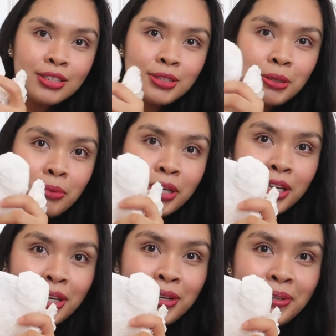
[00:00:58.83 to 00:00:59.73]
Super
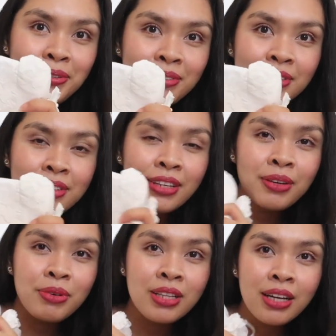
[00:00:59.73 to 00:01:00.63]
cute,
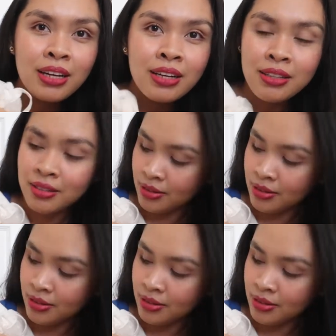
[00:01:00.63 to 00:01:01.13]
like with the